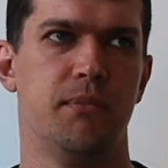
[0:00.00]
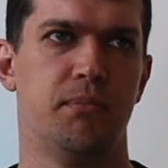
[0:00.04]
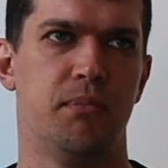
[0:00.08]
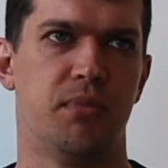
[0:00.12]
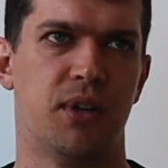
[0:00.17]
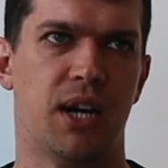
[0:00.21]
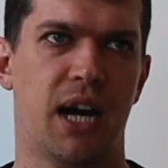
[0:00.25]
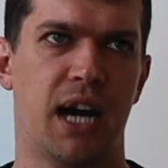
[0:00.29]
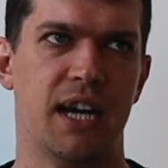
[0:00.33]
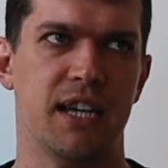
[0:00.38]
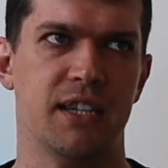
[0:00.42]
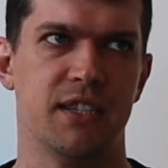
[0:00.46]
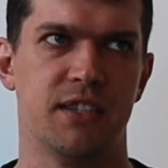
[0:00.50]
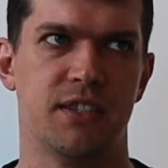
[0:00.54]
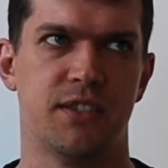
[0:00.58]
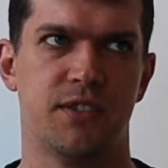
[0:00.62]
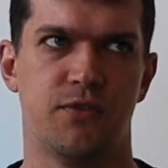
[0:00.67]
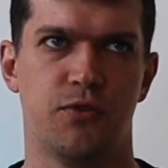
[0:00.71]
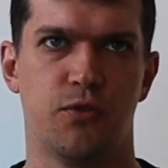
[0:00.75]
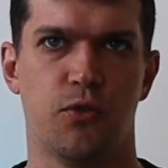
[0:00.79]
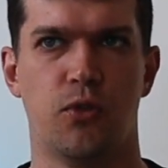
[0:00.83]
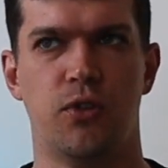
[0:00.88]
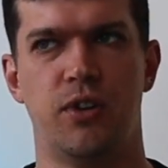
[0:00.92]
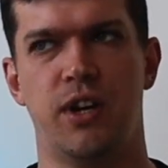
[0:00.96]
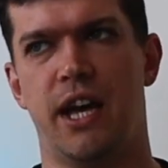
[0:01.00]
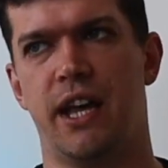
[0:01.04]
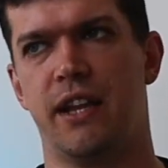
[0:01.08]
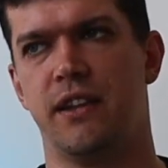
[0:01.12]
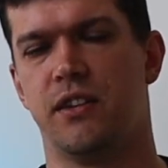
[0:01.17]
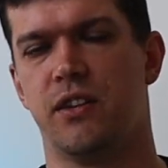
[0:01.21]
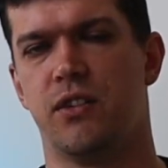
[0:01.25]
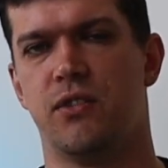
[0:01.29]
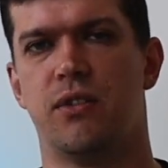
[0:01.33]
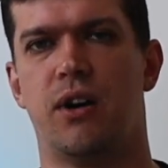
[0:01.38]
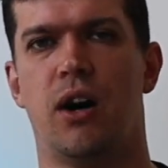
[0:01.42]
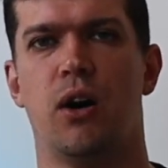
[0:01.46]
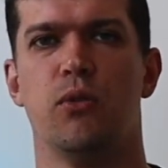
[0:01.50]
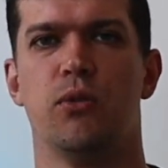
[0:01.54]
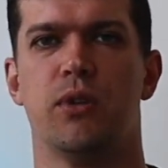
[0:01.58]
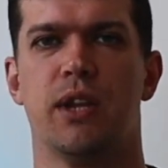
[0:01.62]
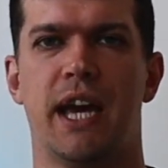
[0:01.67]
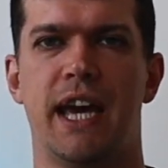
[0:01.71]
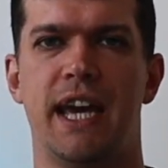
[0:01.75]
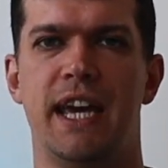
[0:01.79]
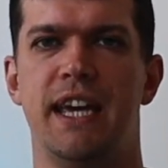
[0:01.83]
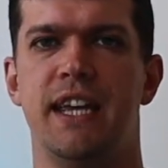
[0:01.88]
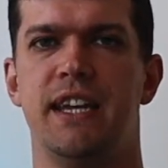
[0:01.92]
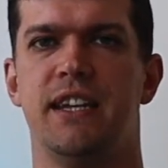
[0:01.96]
price for rent around
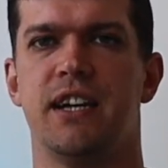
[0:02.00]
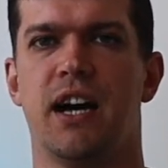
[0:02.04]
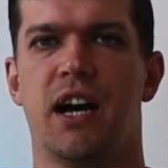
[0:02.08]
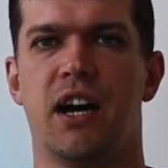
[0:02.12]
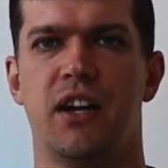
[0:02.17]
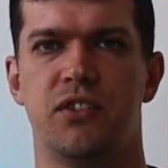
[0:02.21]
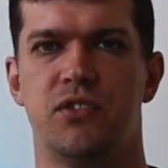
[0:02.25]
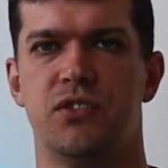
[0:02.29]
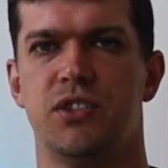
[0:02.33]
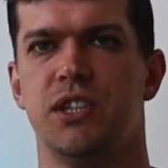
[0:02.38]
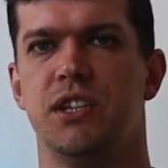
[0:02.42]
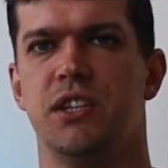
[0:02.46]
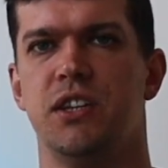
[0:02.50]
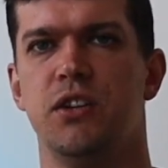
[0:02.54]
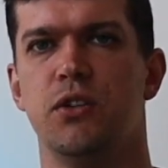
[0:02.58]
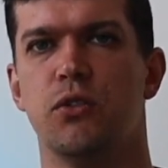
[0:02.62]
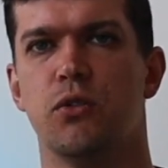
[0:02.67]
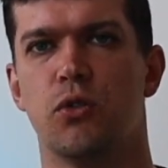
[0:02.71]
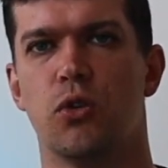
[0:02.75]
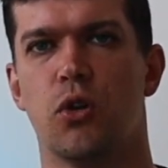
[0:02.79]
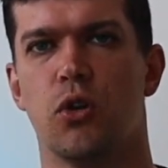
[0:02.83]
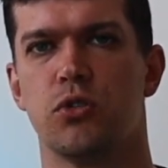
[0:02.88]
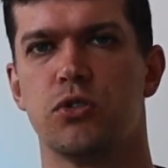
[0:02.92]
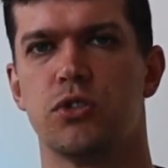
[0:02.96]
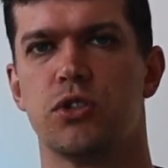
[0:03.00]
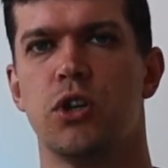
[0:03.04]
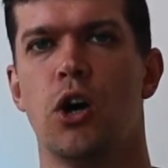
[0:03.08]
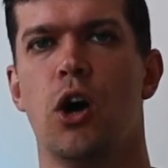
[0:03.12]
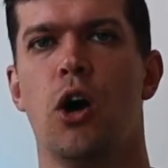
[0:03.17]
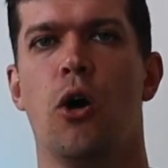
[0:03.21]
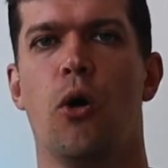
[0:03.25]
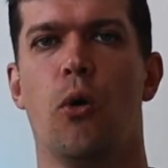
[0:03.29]
800 euros